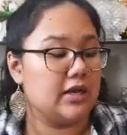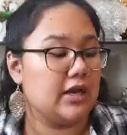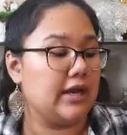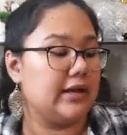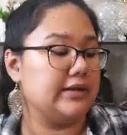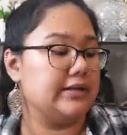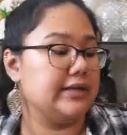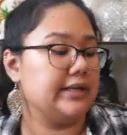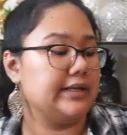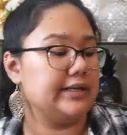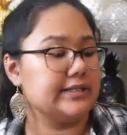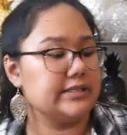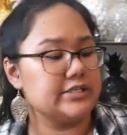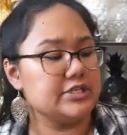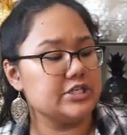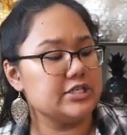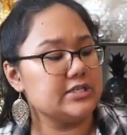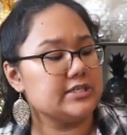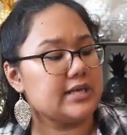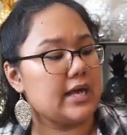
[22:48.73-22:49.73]
and it is
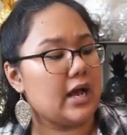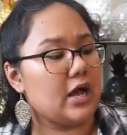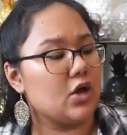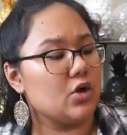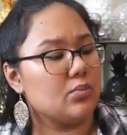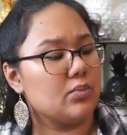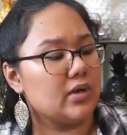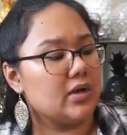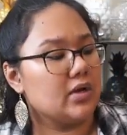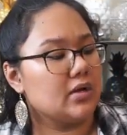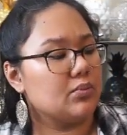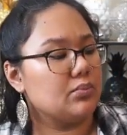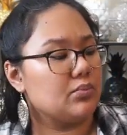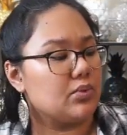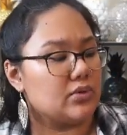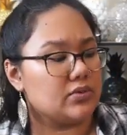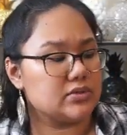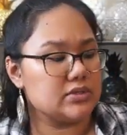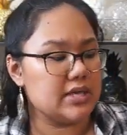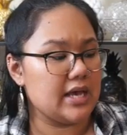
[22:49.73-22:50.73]
just Alba
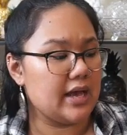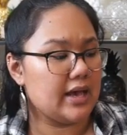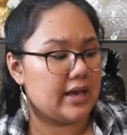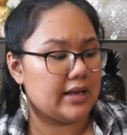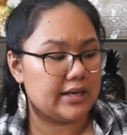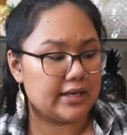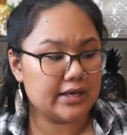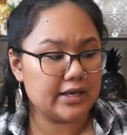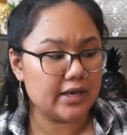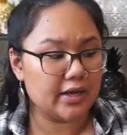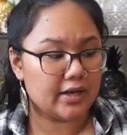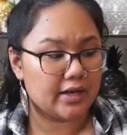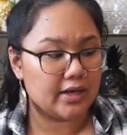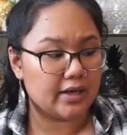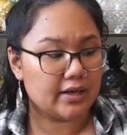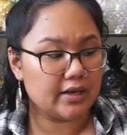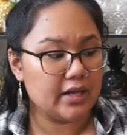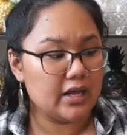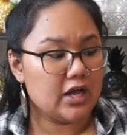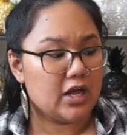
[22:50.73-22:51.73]

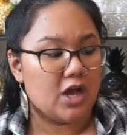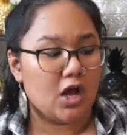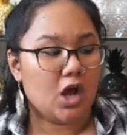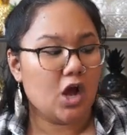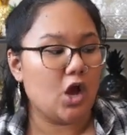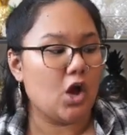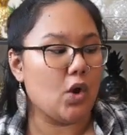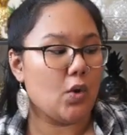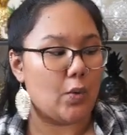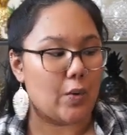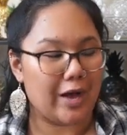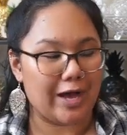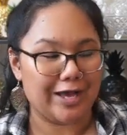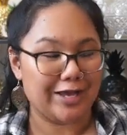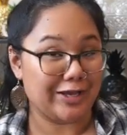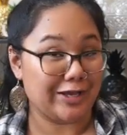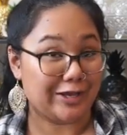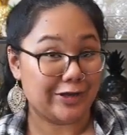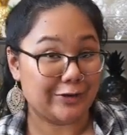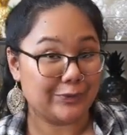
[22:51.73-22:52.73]
Botanica
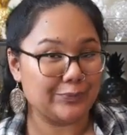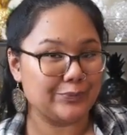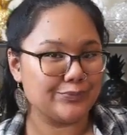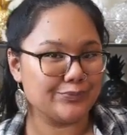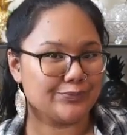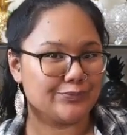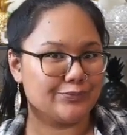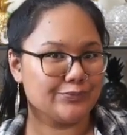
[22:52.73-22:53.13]
Hawaiian